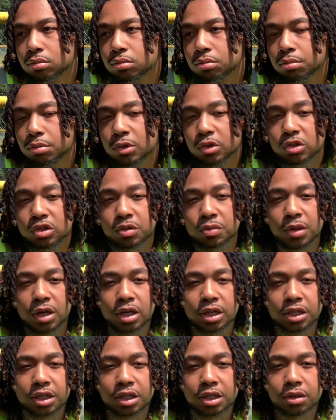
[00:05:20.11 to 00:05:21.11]
most of my
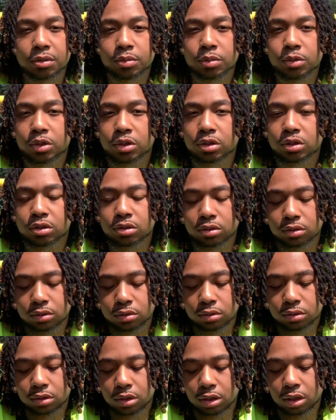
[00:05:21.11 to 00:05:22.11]
camera,
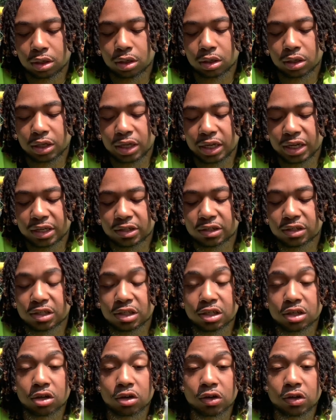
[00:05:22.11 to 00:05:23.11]

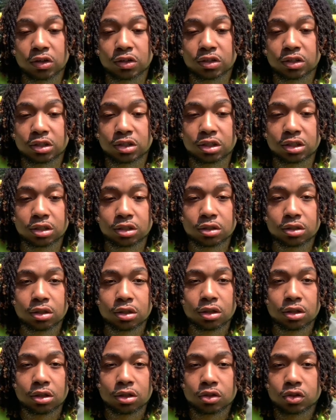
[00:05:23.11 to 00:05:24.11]
SD cards in it.
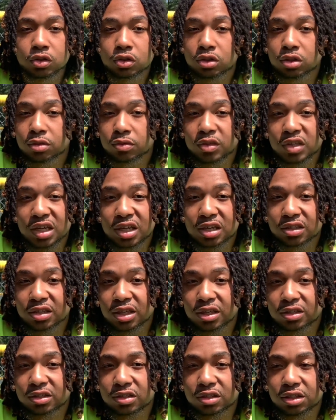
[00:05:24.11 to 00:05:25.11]
So sometimes I
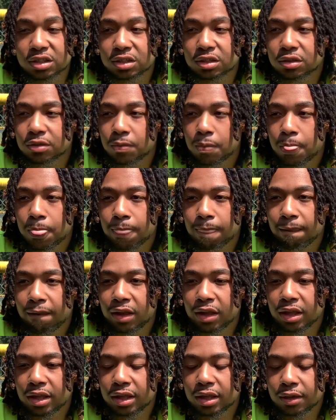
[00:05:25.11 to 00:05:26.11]
sit
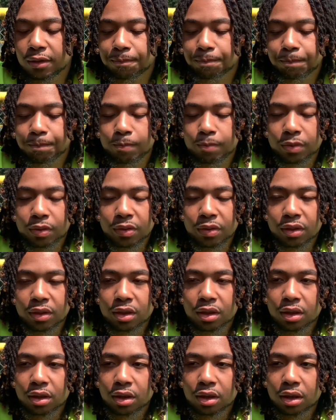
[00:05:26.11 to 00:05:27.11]
and
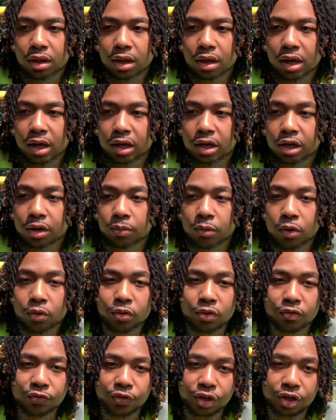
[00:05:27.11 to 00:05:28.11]
I come up
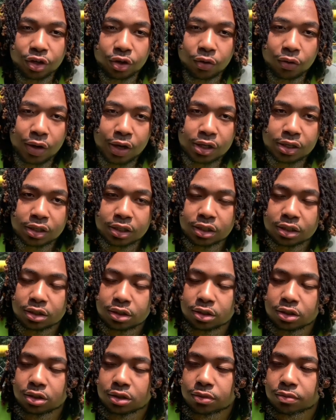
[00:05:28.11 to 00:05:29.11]
with video
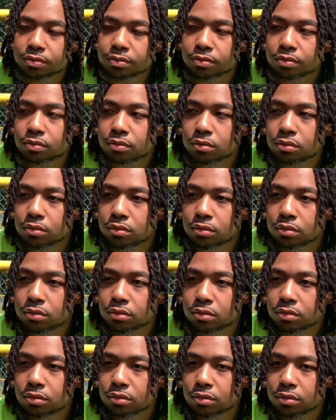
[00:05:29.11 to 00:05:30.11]
ideas.
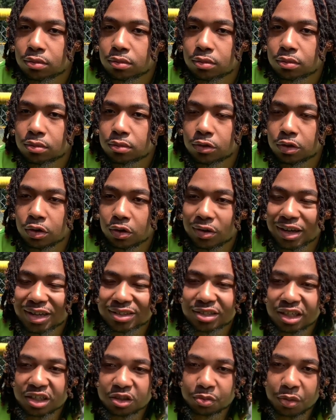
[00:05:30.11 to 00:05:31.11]
You know, that
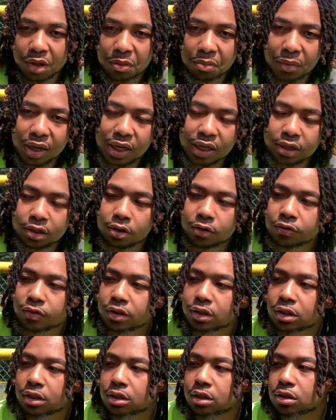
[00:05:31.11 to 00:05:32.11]
takes my mind off of
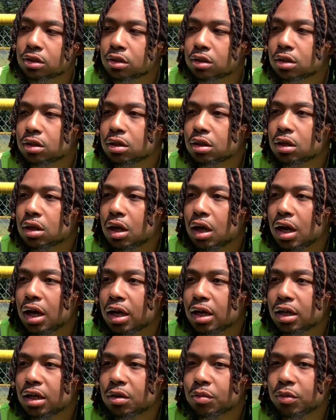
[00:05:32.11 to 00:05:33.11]
things. I
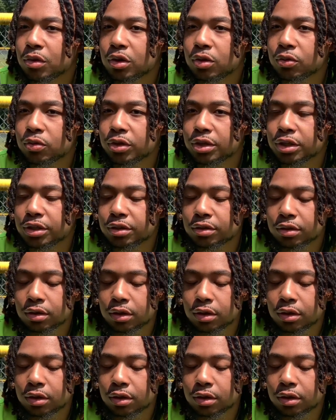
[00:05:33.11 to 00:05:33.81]
come up with